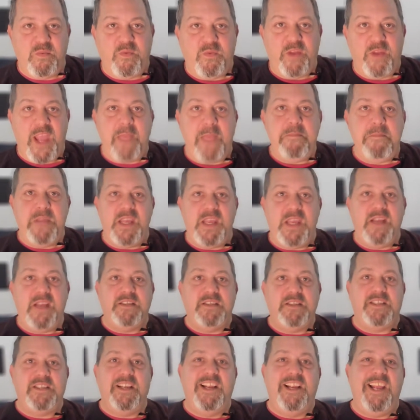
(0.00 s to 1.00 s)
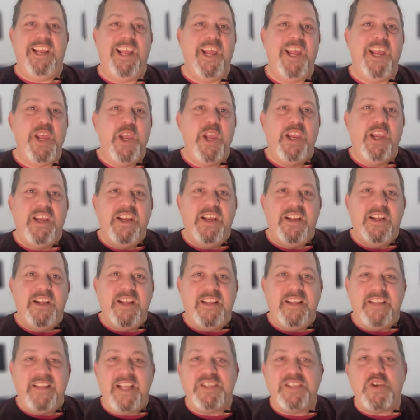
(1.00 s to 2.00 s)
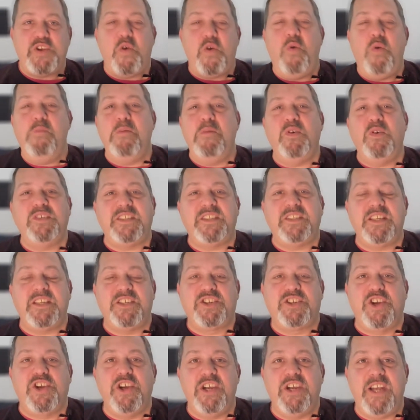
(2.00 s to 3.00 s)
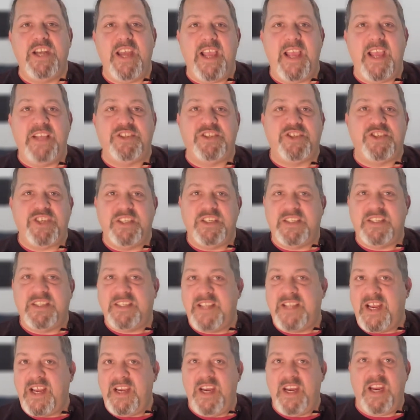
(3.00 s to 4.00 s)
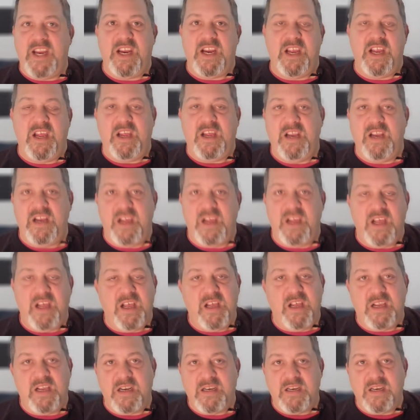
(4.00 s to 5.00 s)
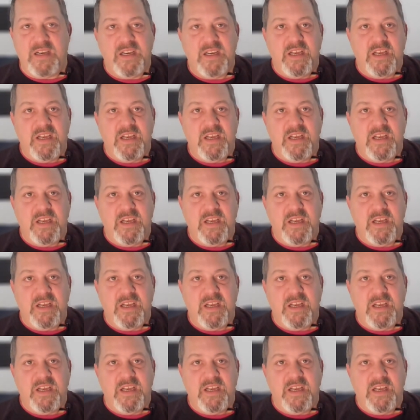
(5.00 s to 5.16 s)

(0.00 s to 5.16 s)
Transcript: That means that's almost as good as just sending a